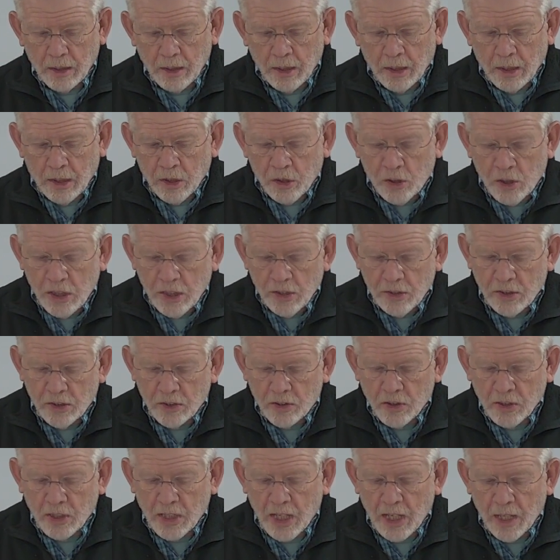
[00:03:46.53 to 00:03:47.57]
Jesus,
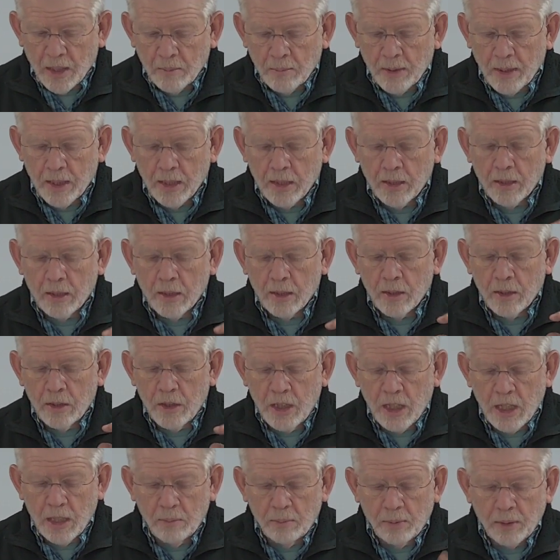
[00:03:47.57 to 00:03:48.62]
again, being
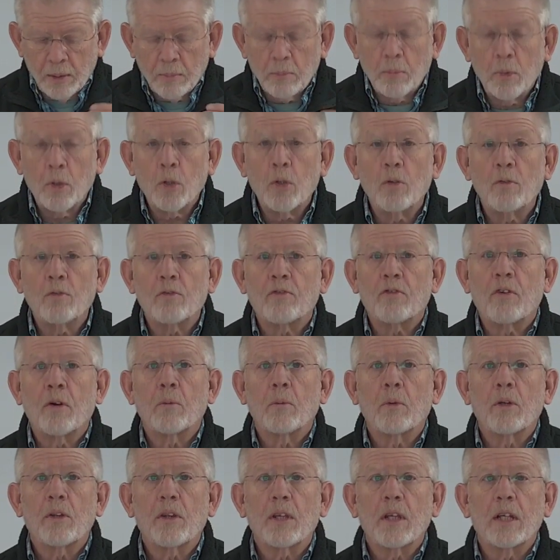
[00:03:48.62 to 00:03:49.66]
deeply moved from
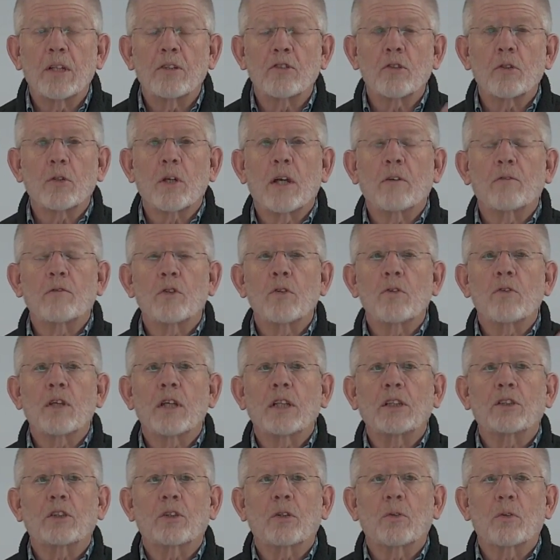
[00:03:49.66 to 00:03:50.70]
within. So you have two
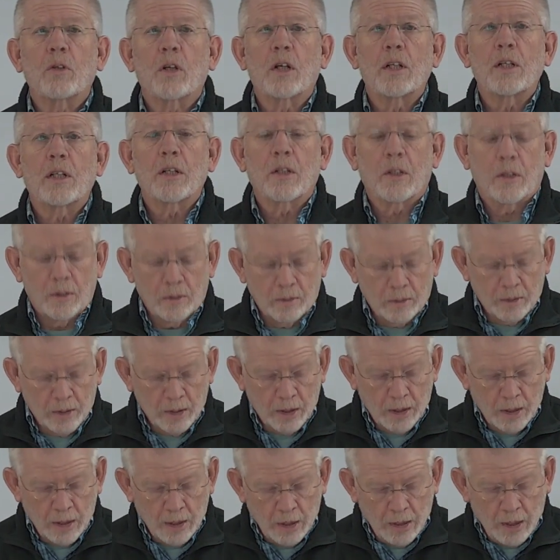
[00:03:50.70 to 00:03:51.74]
things going on here.
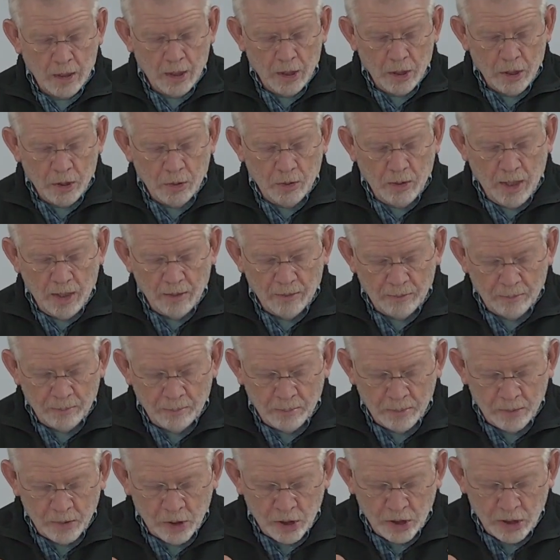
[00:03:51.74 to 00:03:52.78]
You have
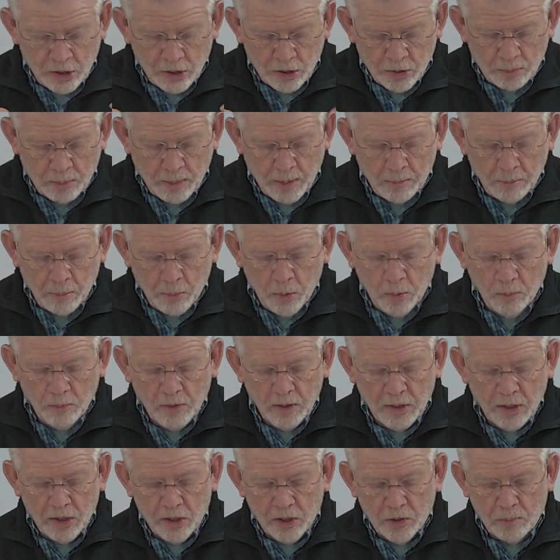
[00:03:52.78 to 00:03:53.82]
Jesus being moved
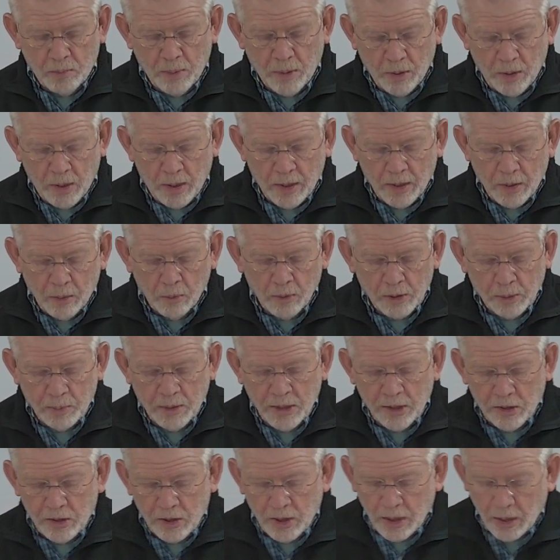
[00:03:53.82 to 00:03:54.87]
in his spirit, which
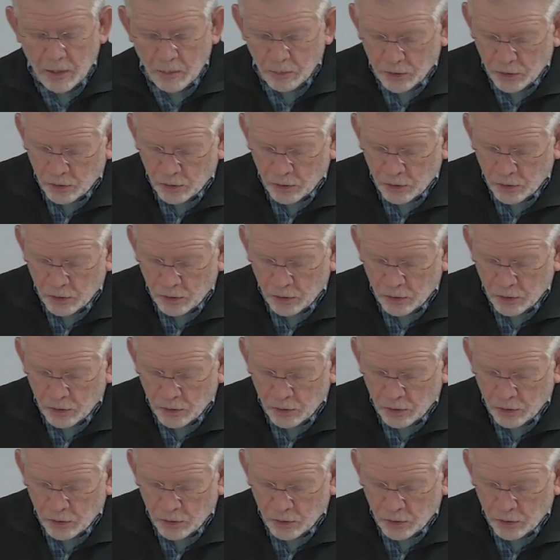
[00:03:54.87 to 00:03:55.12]
means he was